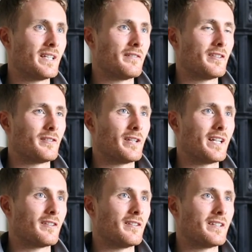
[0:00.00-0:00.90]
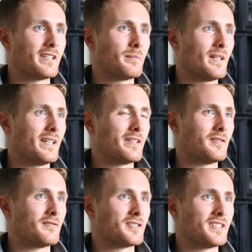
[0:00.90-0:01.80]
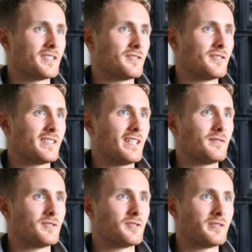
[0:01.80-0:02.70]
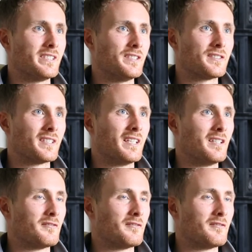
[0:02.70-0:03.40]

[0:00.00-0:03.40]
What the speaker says: we have on record that they planted over 600,000 trees